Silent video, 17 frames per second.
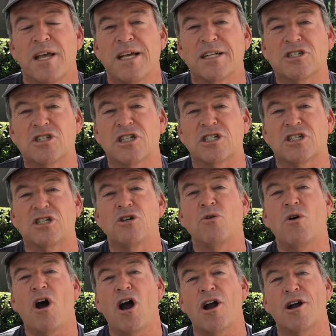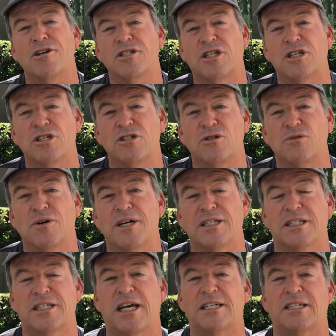It's just too hard to
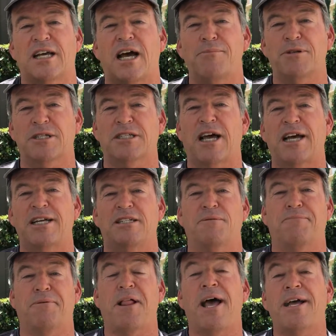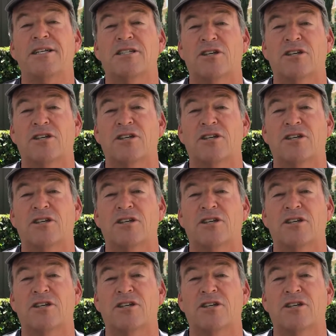set time aside to play.